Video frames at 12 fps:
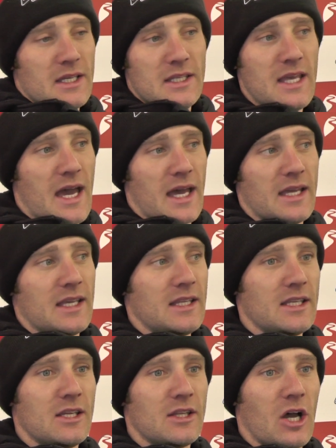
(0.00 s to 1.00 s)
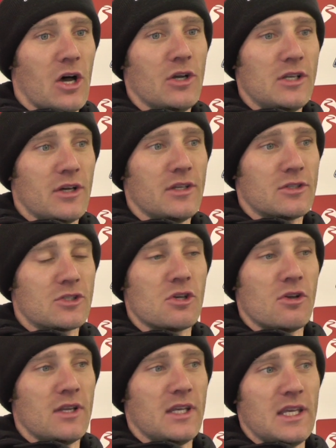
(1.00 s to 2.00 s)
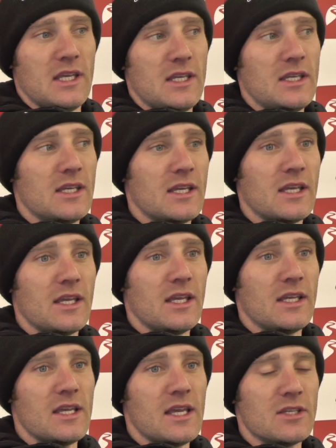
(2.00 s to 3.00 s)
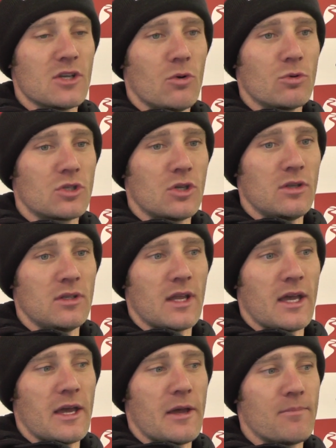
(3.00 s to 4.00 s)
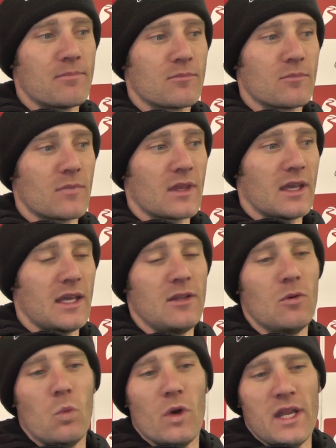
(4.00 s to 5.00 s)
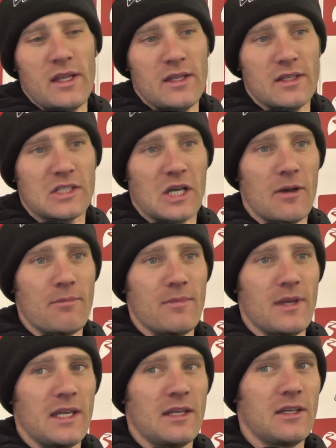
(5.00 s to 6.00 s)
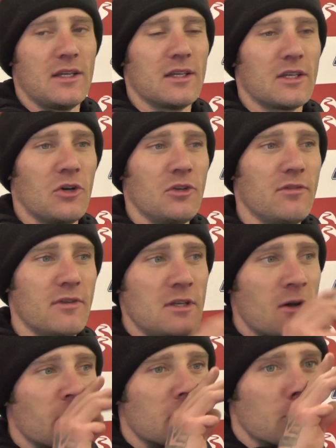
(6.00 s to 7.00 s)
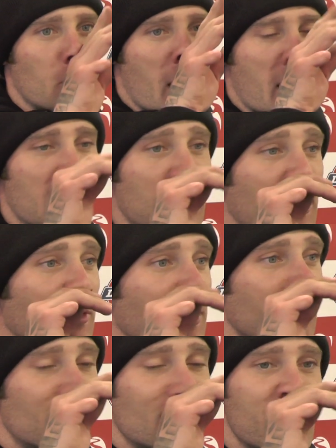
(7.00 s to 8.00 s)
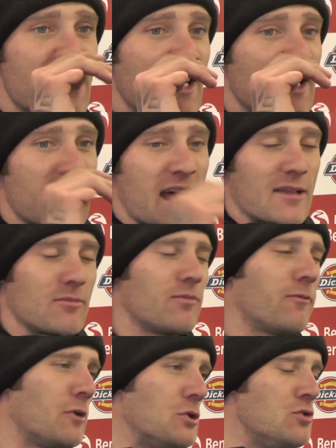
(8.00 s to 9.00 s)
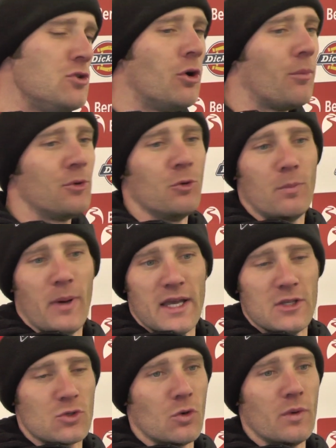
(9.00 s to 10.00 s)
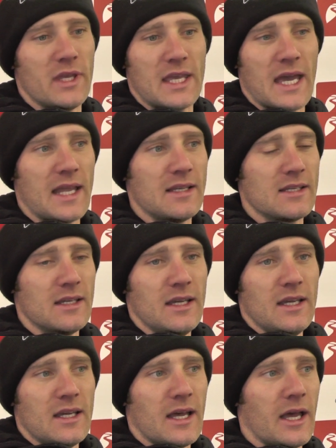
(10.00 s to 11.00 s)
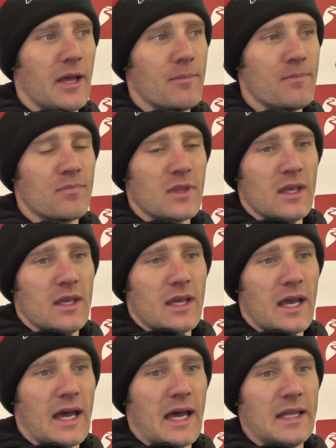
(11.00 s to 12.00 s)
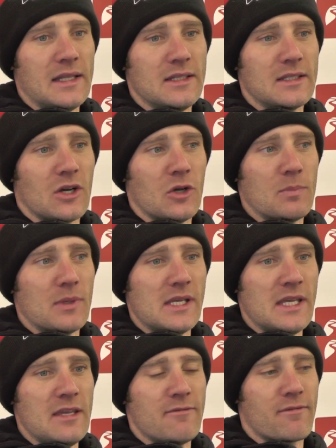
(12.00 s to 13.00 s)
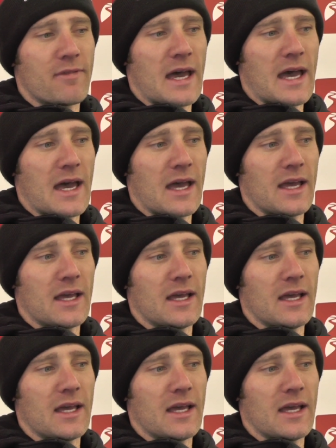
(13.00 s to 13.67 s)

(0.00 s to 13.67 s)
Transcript: yeah, the highlight certainly is Alton, and the win come in a kind of a nice way. We really had phenomenal pace all weekend, and I believe that